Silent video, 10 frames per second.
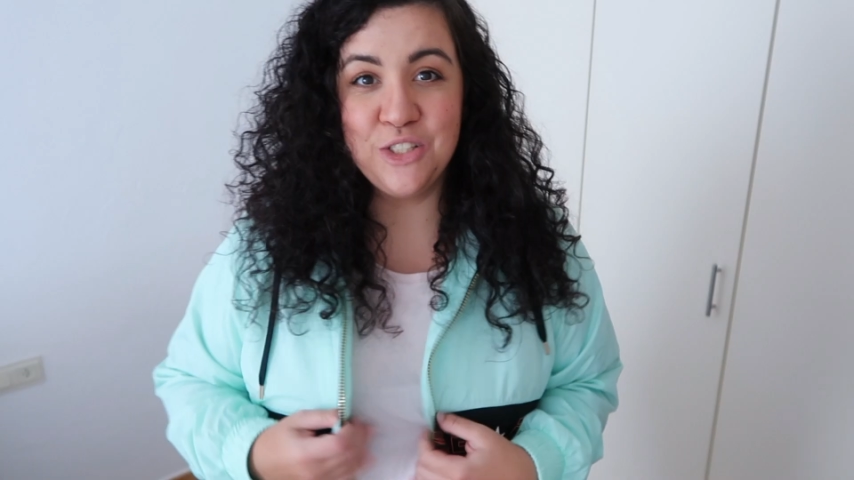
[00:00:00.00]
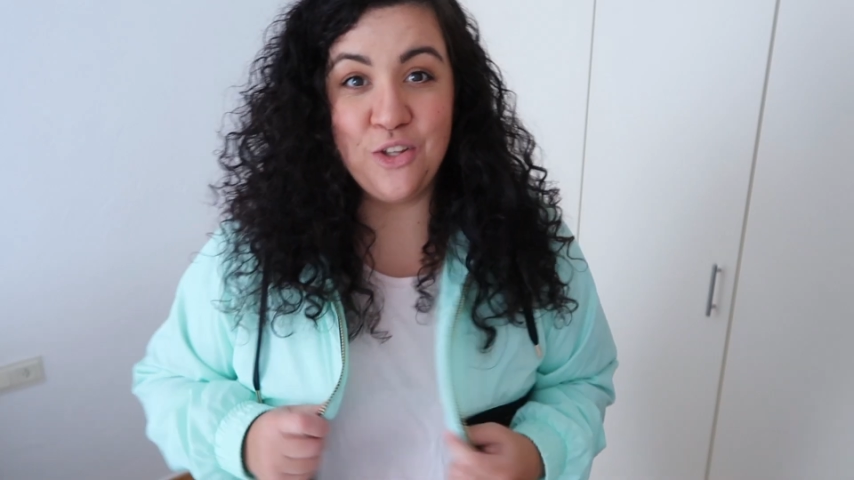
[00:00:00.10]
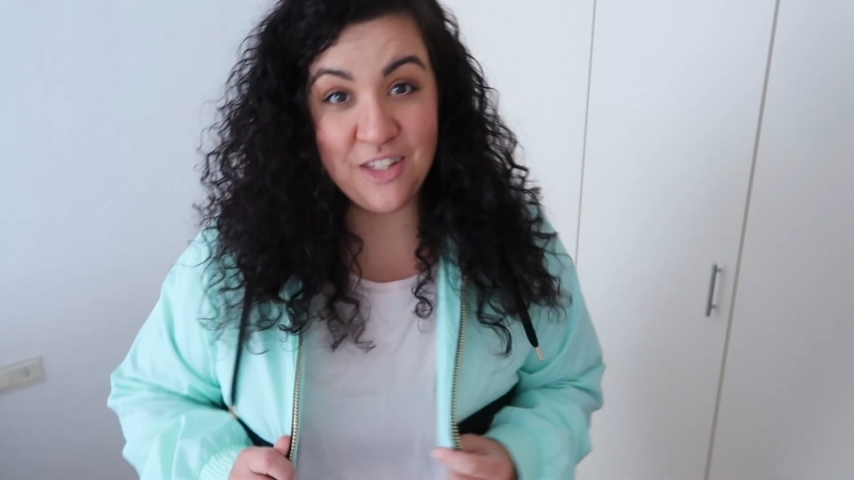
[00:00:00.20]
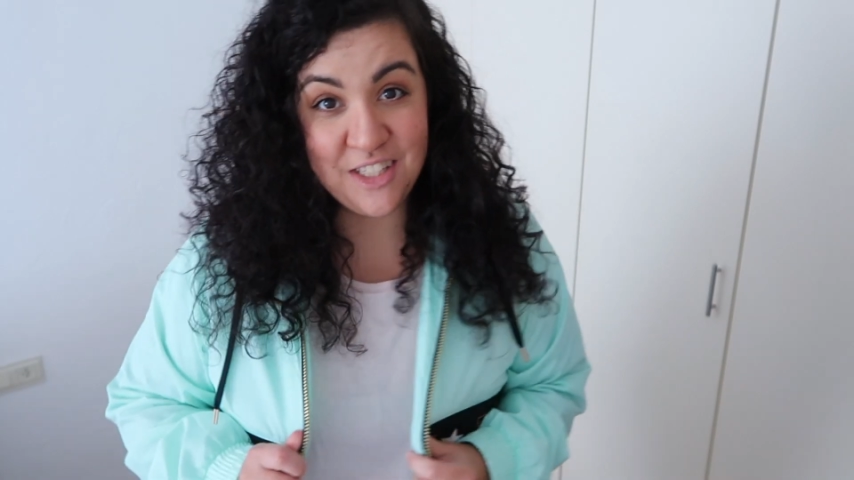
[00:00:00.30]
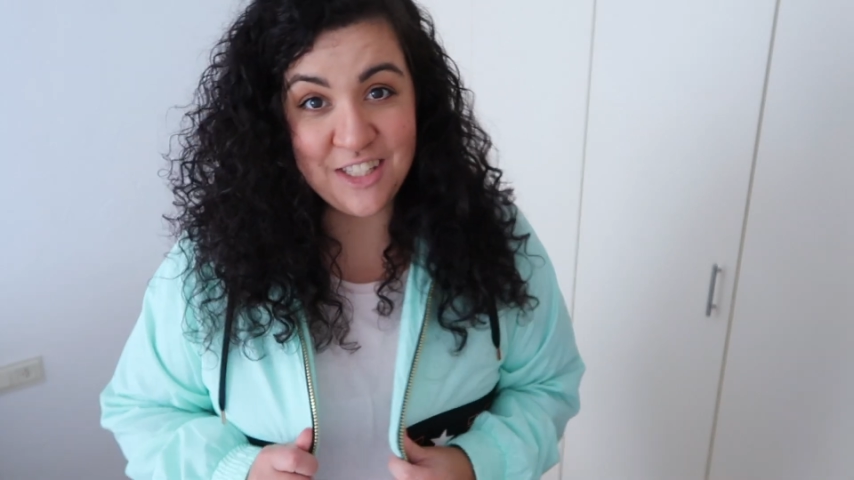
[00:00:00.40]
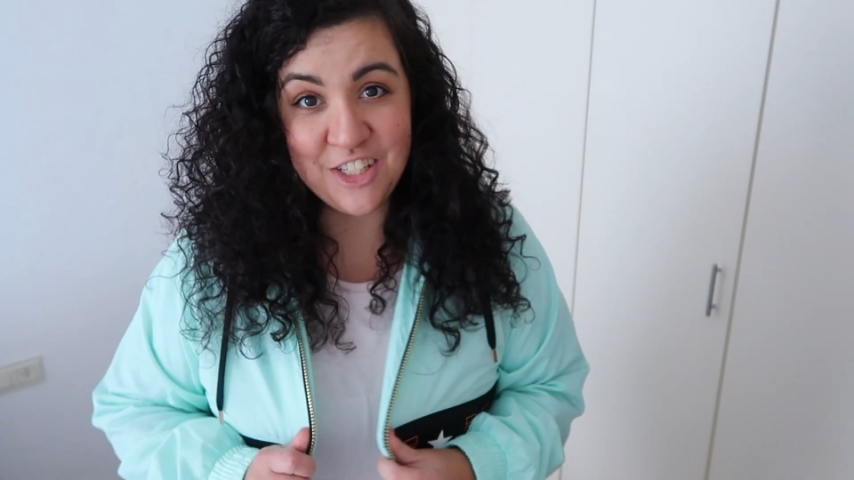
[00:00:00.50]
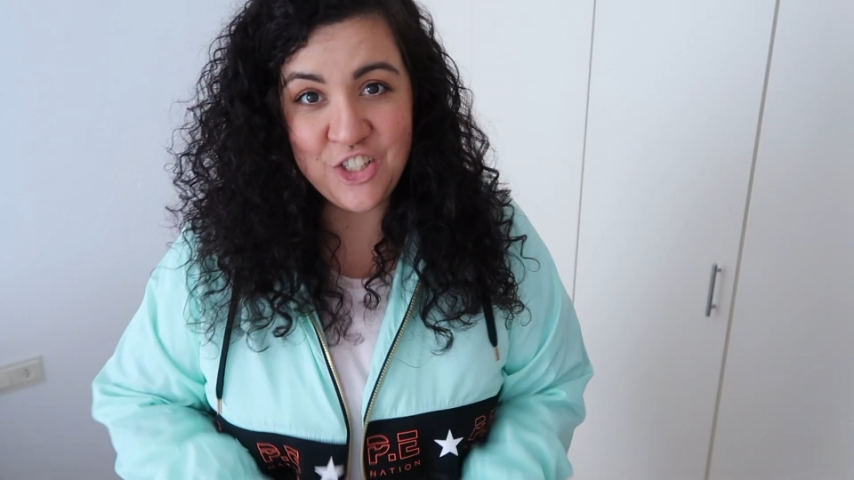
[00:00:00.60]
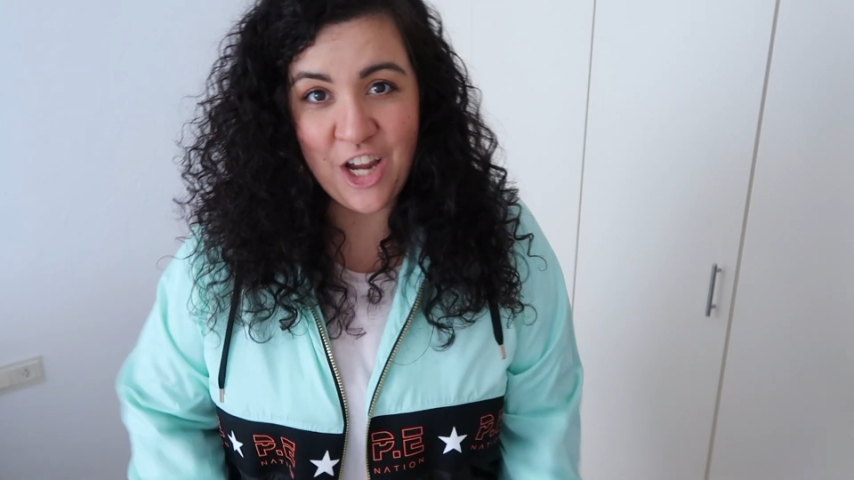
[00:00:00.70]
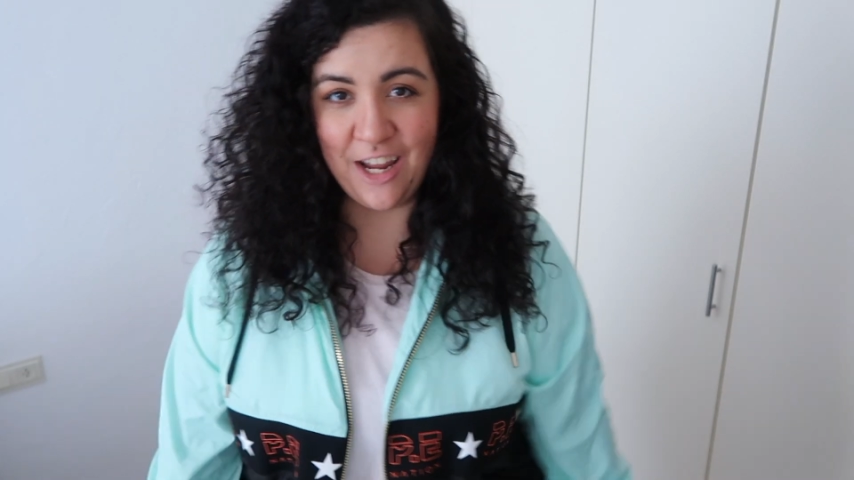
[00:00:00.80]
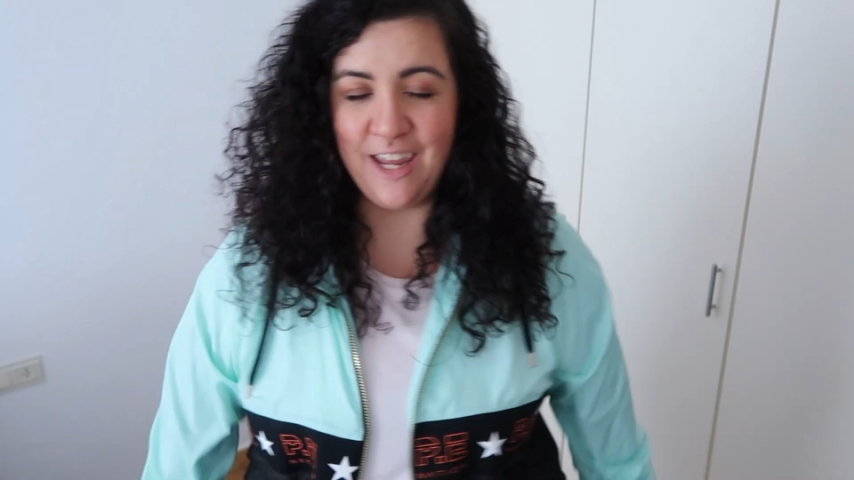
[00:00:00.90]
So this is the
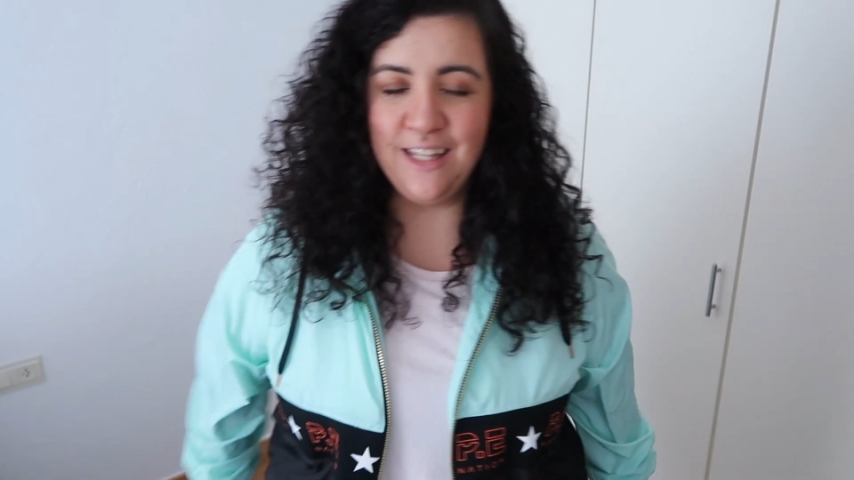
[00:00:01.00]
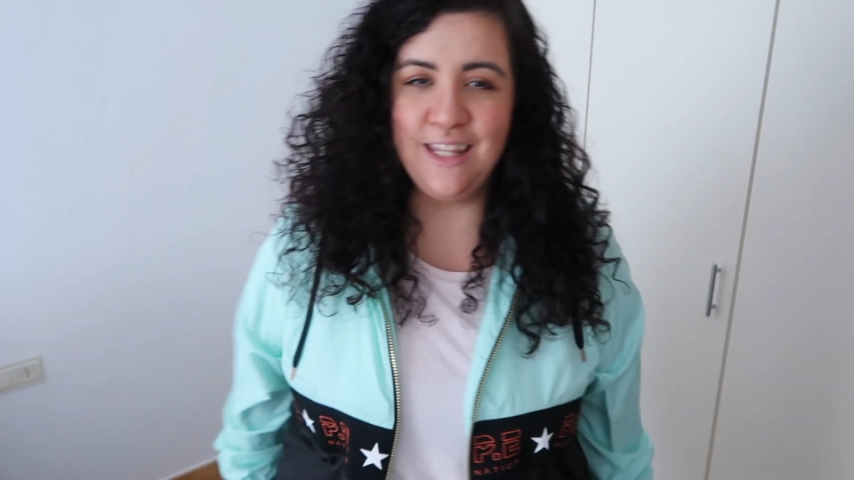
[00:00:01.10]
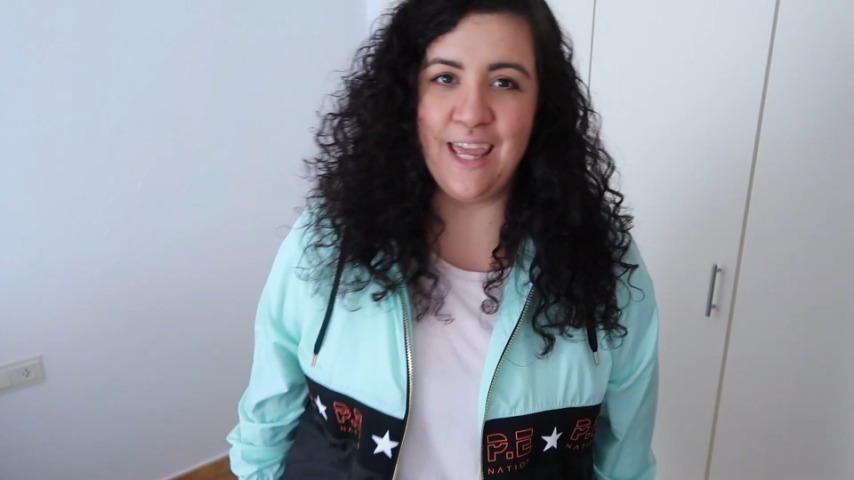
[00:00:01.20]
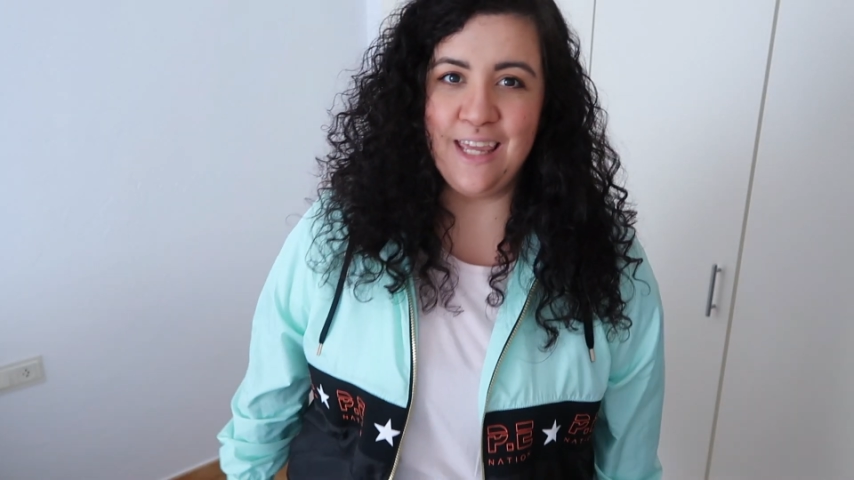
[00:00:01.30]
jacket.